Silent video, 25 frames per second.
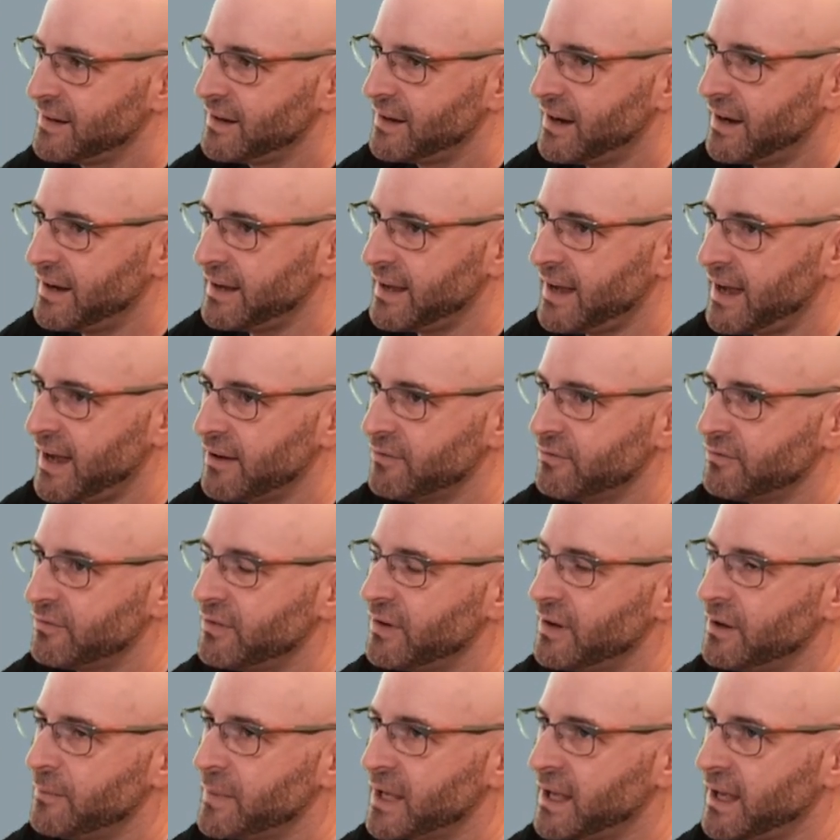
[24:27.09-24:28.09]
I have
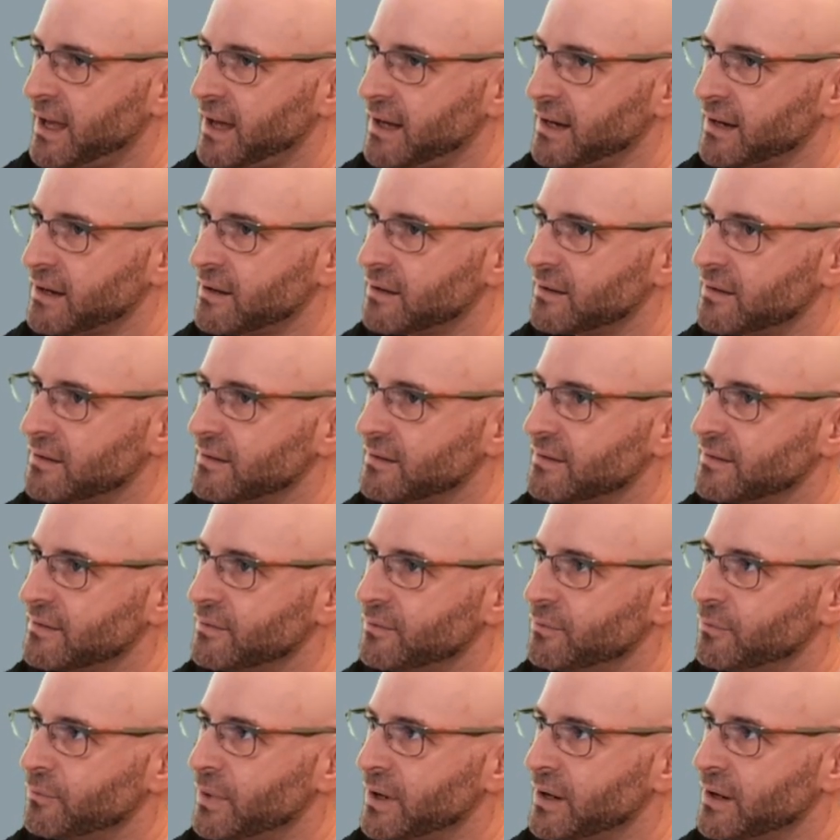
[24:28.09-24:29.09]
a mechanic
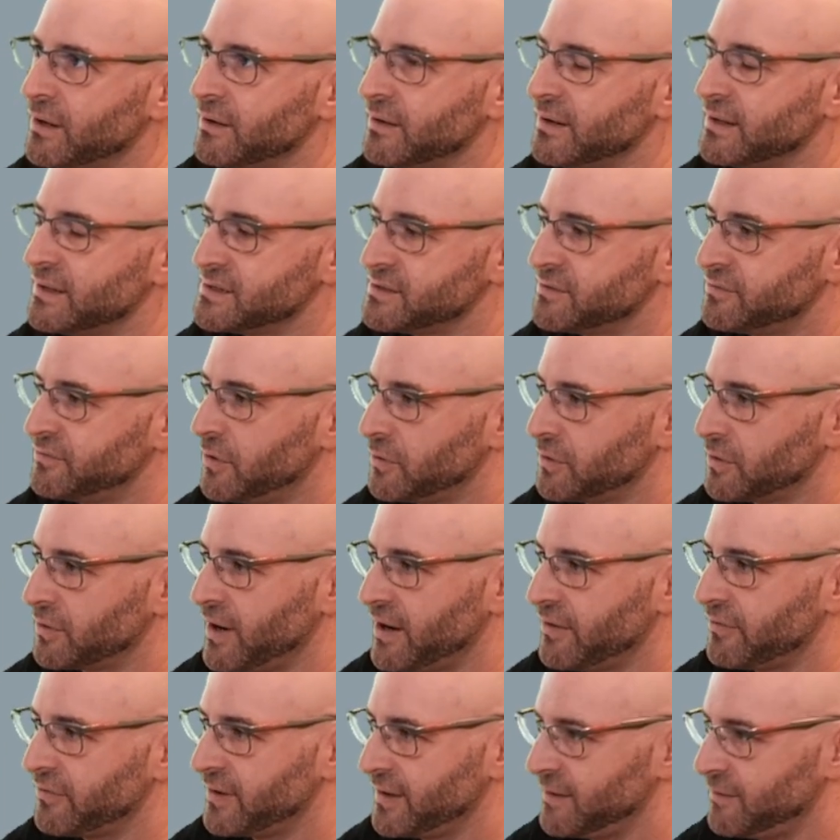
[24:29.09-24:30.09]
where it's a
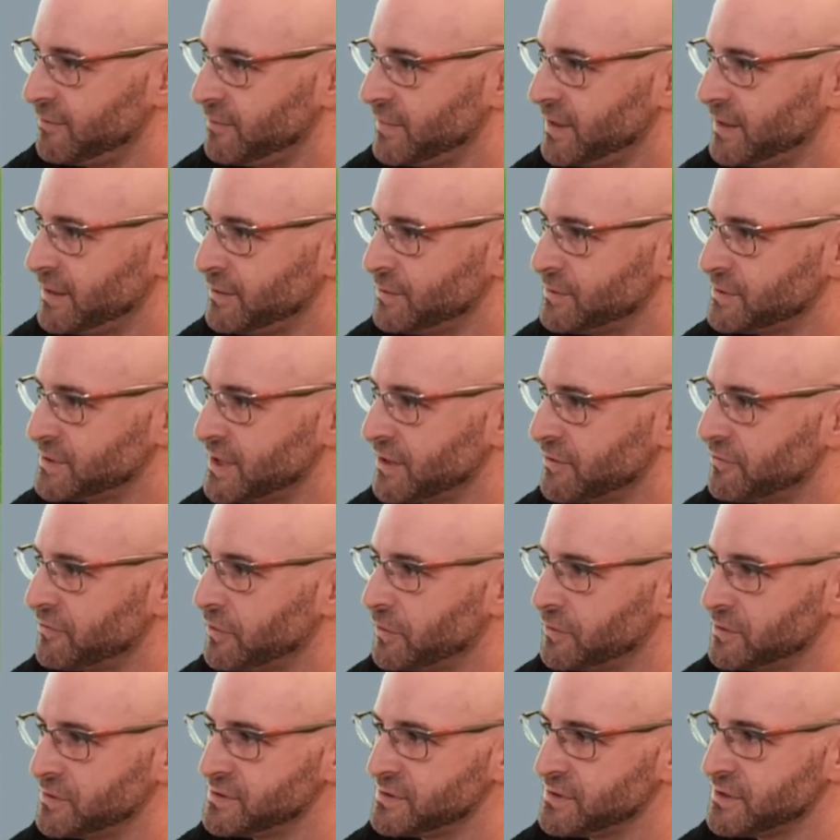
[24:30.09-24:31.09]
photograph game, and you take
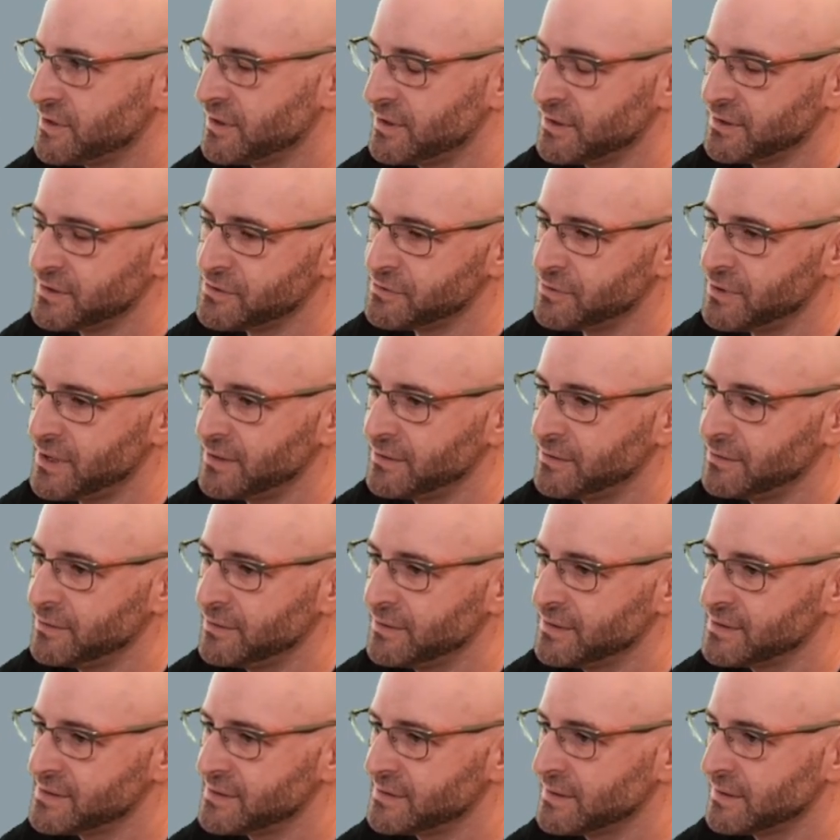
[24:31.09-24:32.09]
photos of the things around you, and
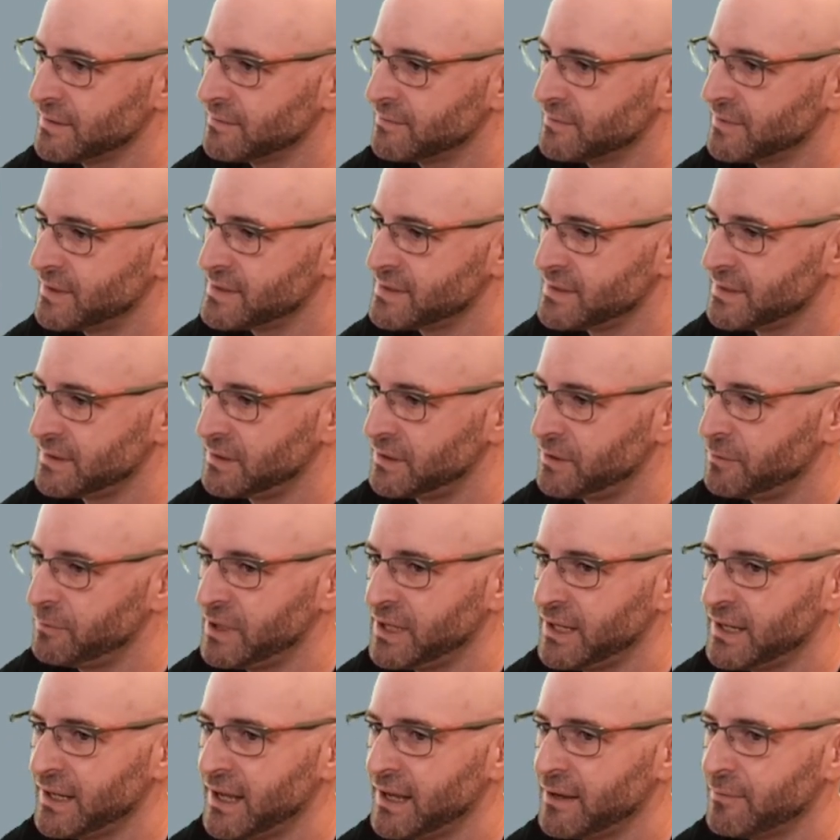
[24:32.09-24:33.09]
it's a little mini
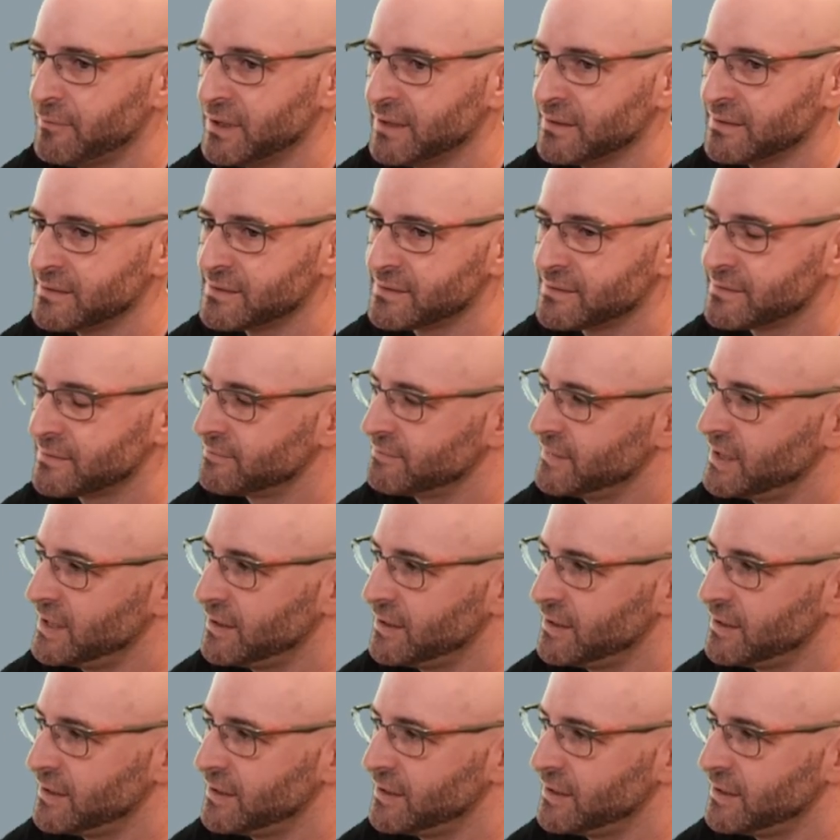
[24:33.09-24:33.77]
game, and it's